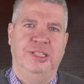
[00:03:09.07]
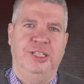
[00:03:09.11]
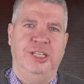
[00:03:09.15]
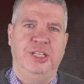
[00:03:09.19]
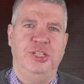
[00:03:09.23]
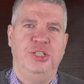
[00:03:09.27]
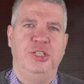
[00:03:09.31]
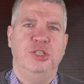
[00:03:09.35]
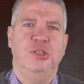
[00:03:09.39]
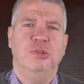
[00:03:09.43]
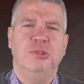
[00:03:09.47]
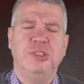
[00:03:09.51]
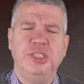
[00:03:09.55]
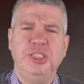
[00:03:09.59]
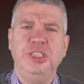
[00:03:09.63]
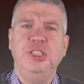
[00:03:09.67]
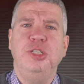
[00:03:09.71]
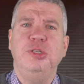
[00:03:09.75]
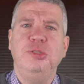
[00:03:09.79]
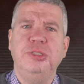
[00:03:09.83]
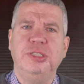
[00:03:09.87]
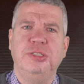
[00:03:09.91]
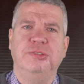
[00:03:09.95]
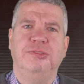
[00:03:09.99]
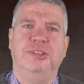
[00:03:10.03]
Insurers
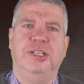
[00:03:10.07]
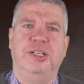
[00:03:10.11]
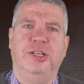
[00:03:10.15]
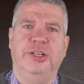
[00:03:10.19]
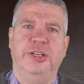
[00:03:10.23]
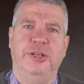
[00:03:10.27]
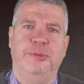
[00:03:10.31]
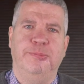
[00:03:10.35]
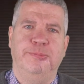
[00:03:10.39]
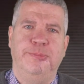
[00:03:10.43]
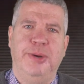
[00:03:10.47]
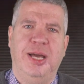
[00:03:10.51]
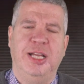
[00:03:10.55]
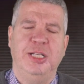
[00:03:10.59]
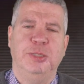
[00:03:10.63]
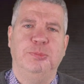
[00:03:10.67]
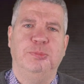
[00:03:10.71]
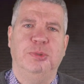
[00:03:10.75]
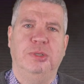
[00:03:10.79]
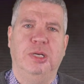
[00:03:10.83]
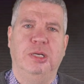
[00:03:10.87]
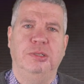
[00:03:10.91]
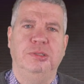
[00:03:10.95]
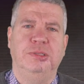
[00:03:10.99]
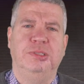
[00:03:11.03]
used to rely on batch
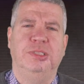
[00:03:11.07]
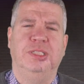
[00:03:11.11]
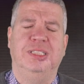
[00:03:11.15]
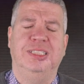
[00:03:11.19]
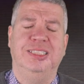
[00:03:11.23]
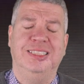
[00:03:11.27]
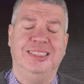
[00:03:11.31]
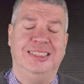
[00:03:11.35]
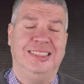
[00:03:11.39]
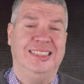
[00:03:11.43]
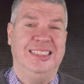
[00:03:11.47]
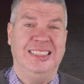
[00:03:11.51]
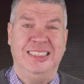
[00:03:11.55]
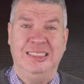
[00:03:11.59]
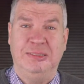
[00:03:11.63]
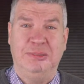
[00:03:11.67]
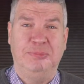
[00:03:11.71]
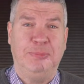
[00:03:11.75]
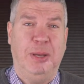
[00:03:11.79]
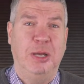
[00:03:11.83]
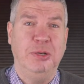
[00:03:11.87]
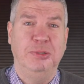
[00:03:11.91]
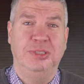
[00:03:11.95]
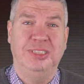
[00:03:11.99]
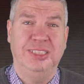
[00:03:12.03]
processes and
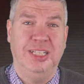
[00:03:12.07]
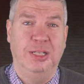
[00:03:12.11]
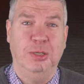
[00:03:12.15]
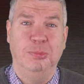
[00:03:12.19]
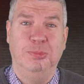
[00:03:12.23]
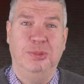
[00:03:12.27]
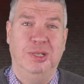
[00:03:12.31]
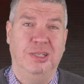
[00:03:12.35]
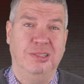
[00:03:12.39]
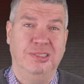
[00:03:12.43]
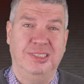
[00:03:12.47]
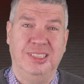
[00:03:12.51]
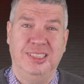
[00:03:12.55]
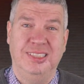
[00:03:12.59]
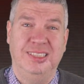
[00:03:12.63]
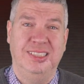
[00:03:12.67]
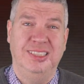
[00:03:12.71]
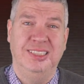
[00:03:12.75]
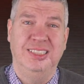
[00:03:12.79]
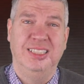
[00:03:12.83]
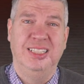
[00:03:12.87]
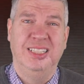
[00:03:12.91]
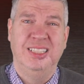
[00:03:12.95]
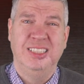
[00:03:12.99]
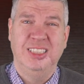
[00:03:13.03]
post-sale
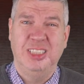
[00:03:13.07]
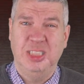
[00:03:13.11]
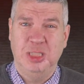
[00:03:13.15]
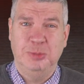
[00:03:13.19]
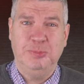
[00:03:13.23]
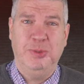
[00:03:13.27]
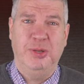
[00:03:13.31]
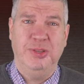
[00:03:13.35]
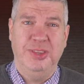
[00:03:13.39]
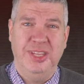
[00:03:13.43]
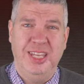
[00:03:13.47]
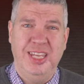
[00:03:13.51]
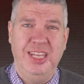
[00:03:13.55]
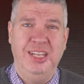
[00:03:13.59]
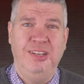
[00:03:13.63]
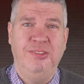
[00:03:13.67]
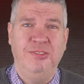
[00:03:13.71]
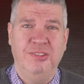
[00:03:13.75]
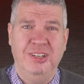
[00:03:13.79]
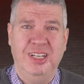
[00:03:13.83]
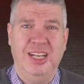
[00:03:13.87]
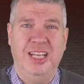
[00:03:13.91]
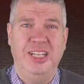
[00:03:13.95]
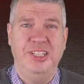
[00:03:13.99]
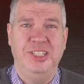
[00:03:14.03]
processes to spot the hidden
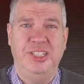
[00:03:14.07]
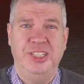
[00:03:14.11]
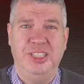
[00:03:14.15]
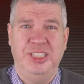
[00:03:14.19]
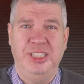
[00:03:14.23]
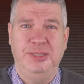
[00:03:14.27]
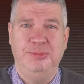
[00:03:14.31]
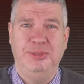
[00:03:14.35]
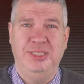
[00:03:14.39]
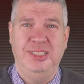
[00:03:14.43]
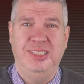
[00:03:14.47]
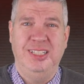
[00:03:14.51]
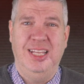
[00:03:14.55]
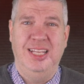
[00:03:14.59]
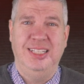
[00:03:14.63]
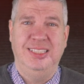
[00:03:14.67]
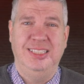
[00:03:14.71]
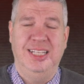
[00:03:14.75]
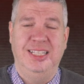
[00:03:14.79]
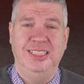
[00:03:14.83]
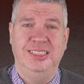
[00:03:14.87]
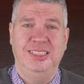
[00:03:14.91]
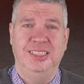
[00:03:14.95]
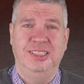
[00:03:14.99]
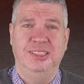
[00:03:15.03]
relationships in their
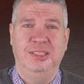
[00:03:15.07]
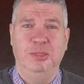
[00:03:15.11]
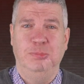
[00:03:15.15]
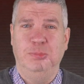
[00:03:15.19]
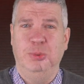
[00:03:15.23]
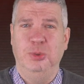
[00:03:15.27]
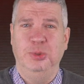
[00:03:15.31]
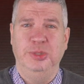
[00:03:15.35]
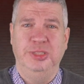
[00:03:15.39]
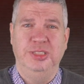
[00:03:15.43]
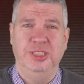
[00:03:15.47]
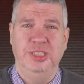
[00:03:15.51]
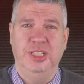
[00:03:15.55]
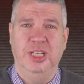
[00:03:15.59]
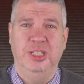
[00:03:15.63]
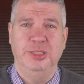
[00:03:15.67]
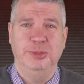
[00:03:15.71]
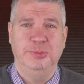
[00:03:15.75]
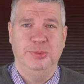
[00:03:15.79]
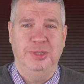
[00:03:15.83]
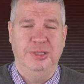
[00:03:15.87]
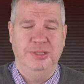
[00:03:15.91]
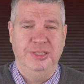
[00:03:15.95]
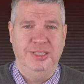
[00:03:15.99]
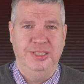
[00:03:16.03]
data that point to ghost
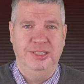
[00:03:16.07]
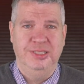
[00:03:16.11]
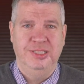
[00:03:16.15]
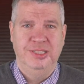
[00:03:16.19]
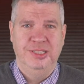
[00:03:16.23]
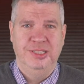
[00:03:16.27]
broking.